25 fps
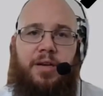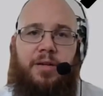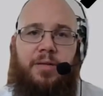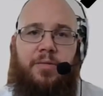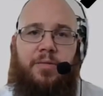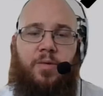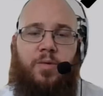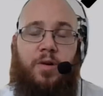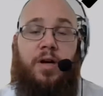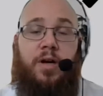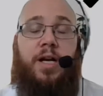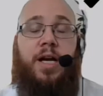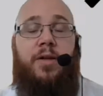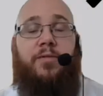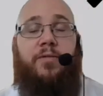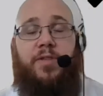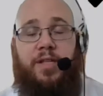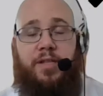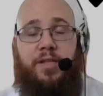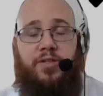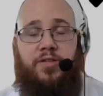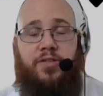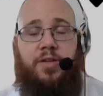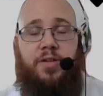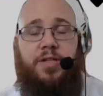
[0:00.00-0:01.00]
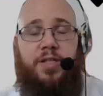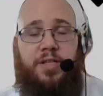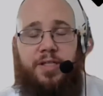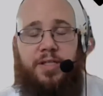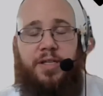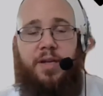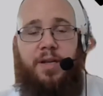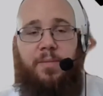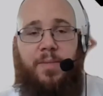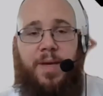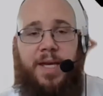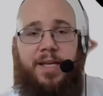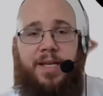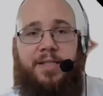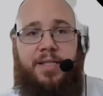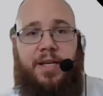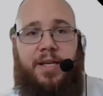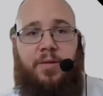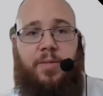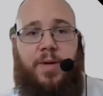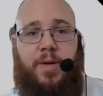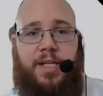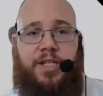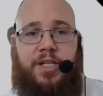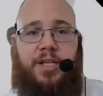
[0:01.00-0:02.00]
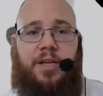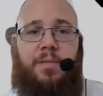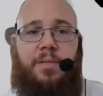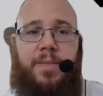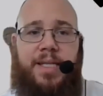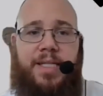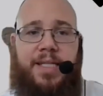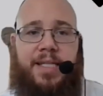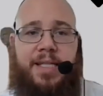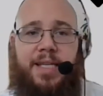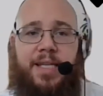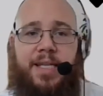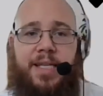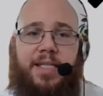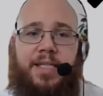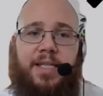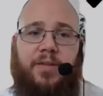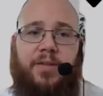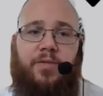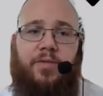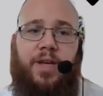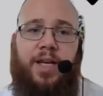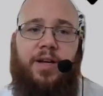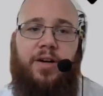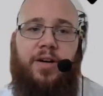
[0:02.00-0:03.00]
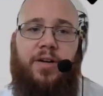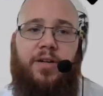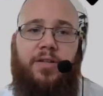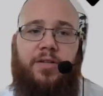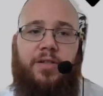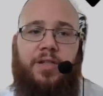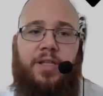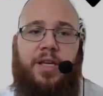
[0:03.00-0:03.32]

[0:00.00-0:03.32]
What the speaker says: what our governance structure is going to be, so which committees have we got,